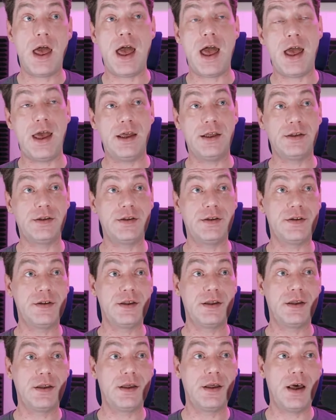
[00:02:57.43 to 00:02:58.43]
And
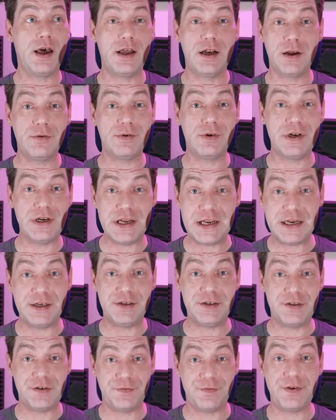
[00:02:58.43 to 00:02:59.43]
I don't
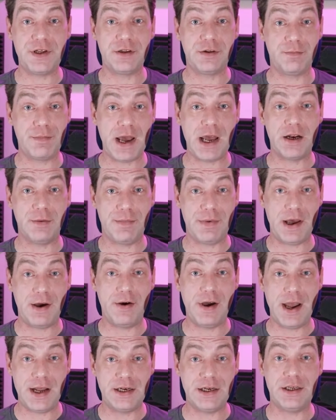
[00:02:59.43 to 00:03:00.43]
need to feel bad about
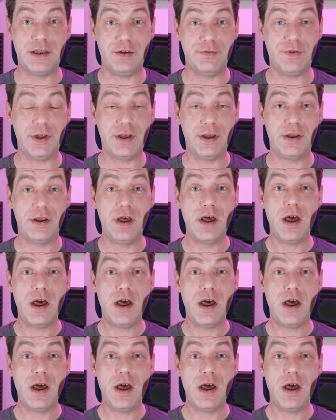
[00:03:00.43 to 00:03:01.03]
any of it.